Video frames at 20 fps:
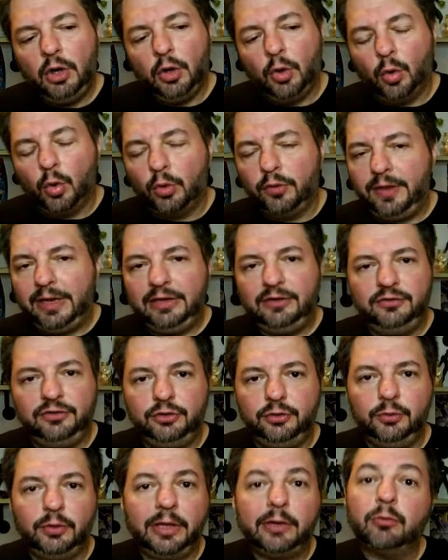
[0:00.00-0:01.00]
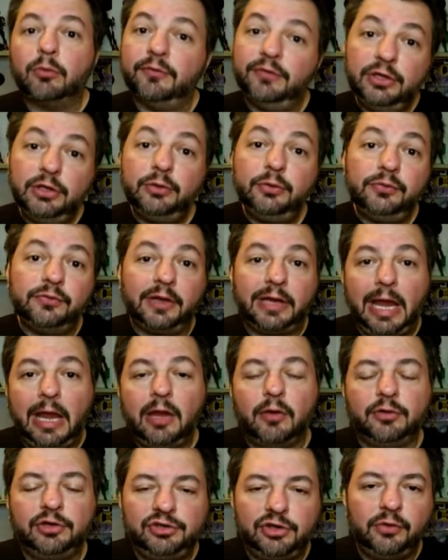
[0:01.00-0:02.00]
or they do like reviews like
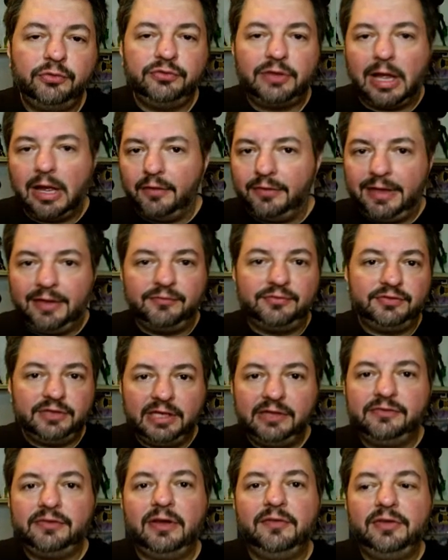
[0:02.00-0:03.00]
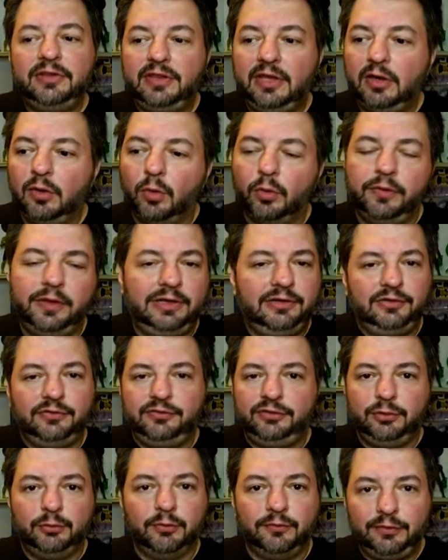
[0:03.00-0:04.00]
Angry Joe style and they have skits and everything, or they
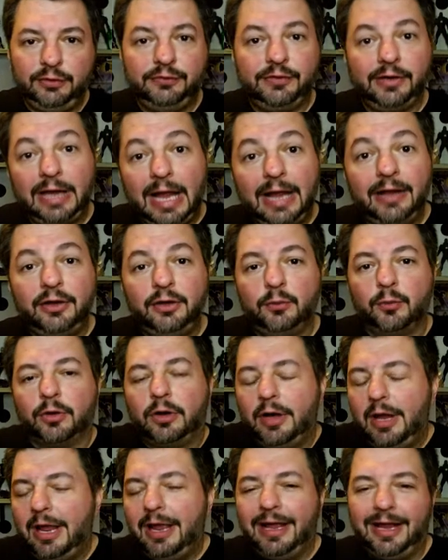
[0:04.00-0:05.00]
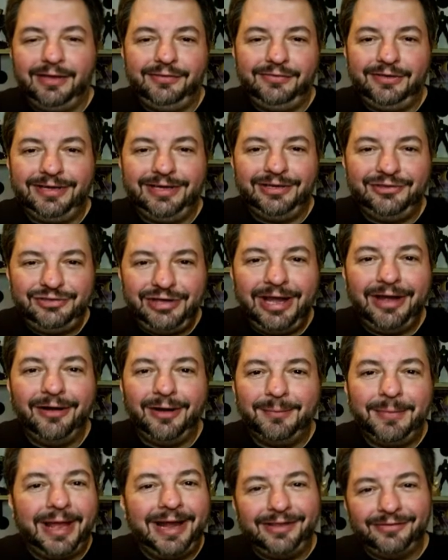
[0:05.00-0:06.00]
just do reviews like I do where I sit in a chair,
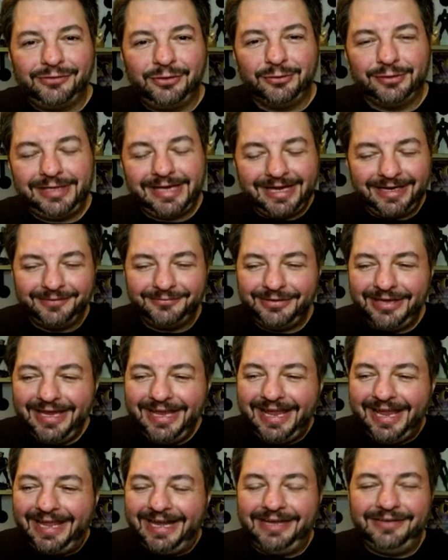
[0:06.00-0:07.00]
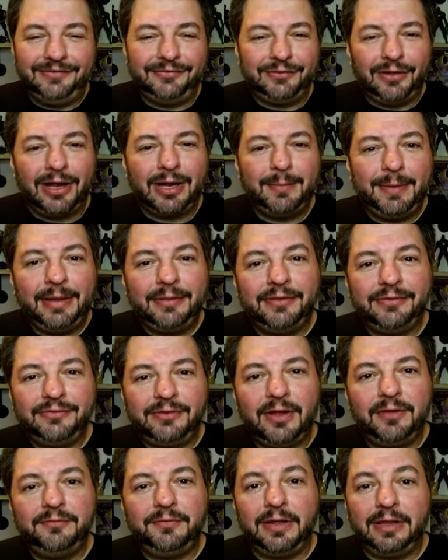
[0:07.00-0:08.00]
I'm not as creative, and I just talk about the
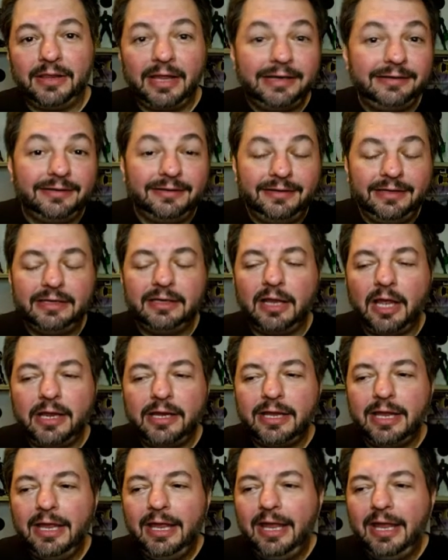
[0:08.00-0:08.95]
stuff I liked and didn't like.